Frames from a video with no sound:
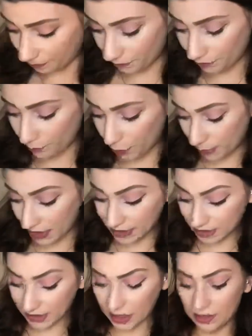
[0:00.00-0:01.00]
But
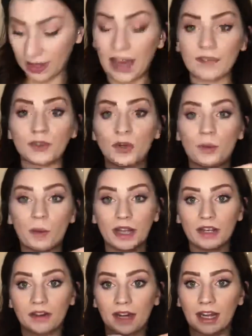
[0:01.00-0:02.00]
basically they have no
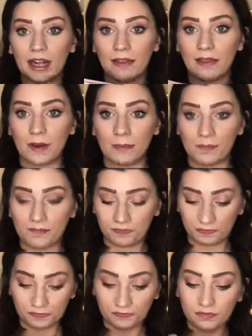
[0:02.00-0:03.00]
wiring in them.
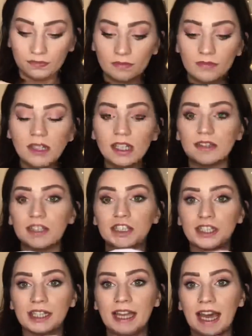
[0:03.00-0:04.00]
They
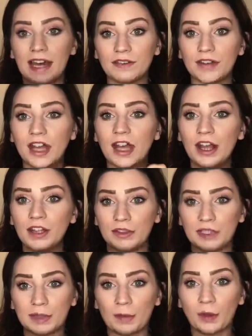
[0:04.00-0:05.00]
just have the
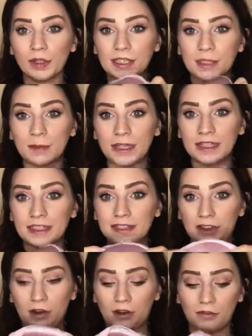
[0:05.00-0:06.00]
smallest piece
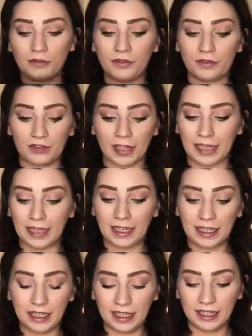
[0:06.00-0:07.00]
of, like,
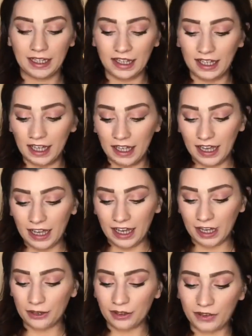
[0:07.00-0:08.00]
I
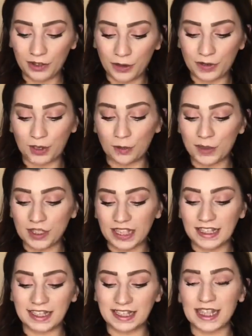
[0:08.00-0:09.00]
don't even know, it's almost like
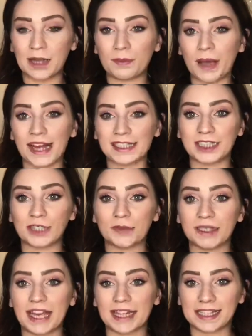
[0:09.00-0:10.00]
the same padding you would
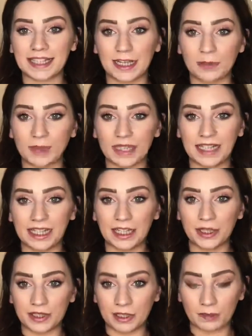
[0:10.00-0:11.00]
get inside a bikini or
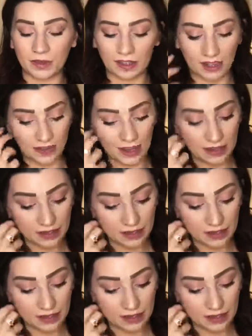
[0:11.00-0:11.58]
something like that,